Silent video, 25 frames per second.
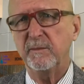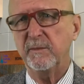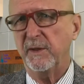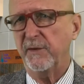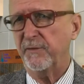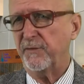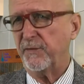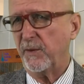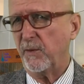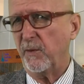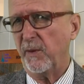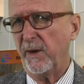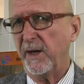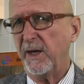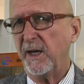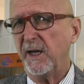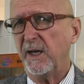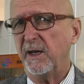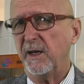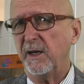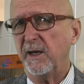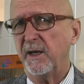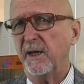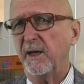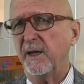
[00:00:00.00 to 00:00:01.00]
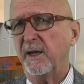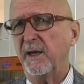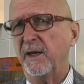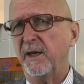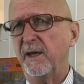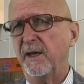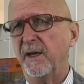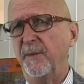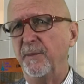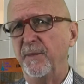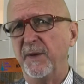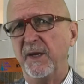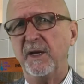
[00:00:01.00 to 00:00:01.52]
if there were any
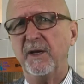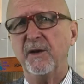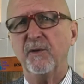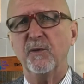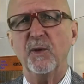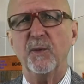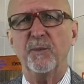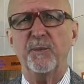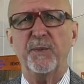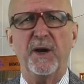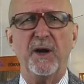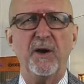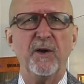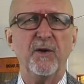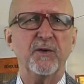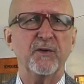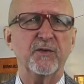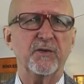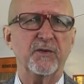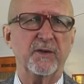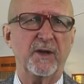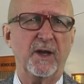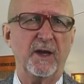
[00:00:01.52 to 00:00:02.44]
immediate repairs